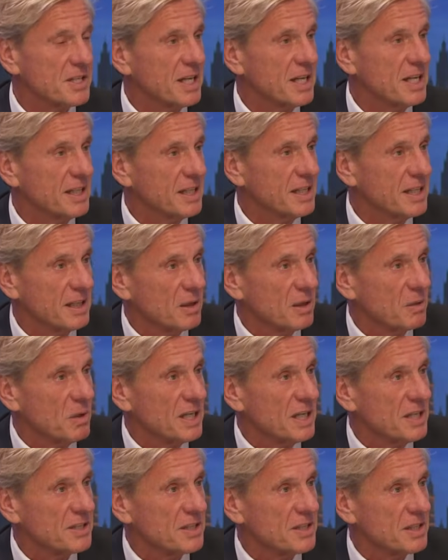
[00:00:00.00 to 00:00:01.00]
saying, kill the
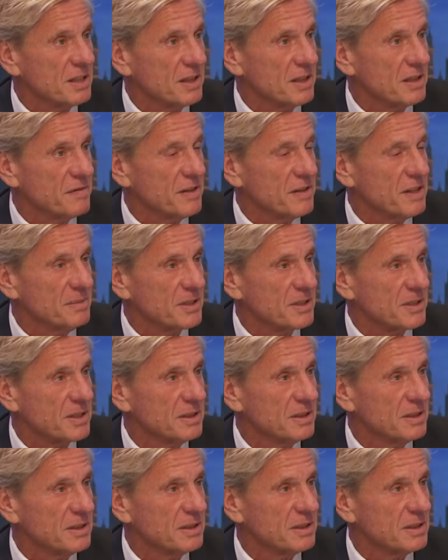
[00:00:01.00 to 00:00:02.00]
whites, kill the farmers.
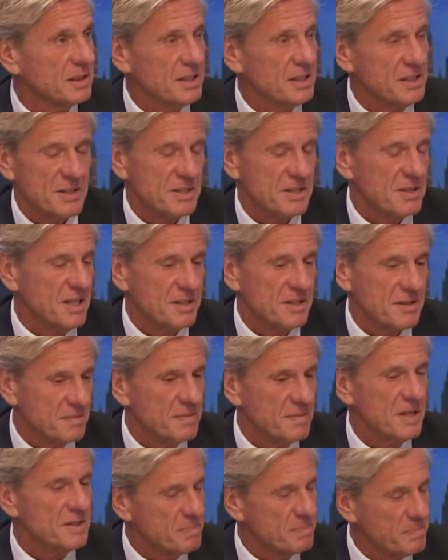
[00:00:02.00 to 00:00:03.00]
It's
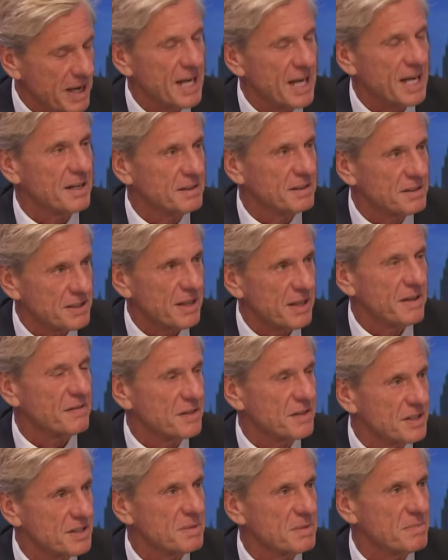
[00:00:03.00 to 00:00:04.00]
bad. South
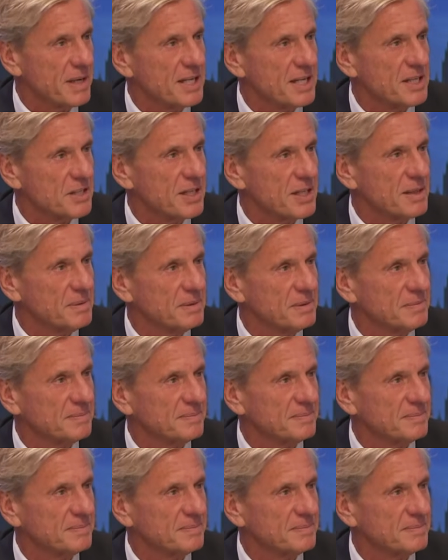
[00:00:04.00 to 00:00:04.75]
Africa's in bad shape.